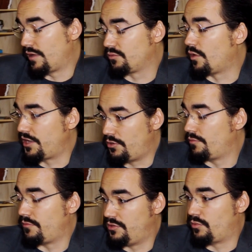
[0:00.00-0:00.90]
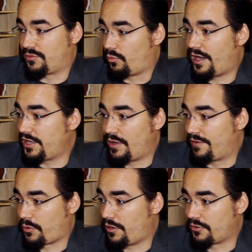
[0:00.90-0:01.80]
that's why you
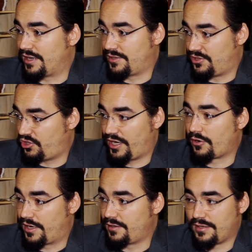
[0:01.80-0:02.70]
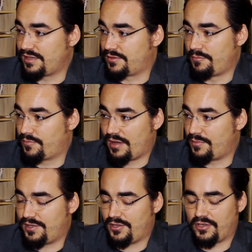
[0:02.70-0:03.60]
have progress, is sharing, not
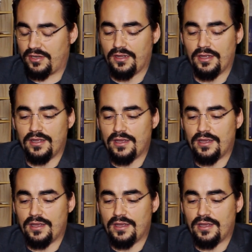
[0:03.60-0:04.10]
competition.